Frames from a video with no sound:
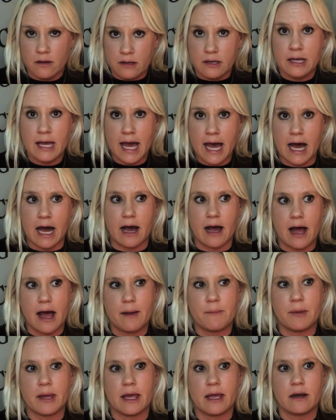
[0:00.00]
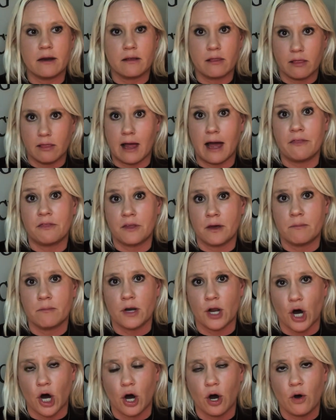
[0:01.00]
yeah, I mean, let them
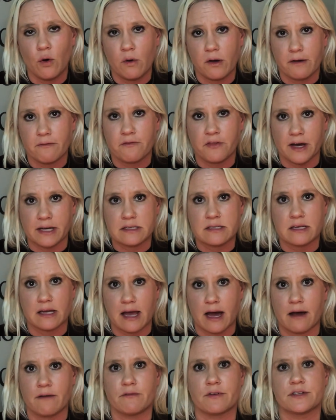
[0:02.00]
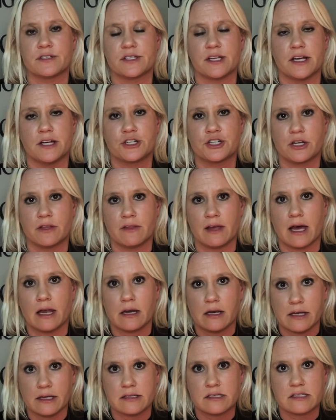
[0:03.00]
know if that's a conversation that
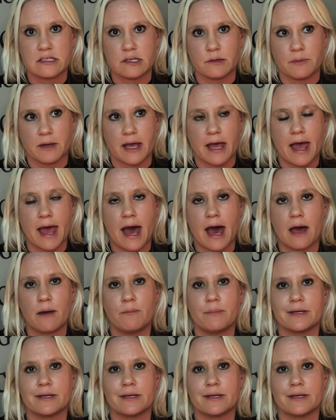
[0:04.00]
needs to be had,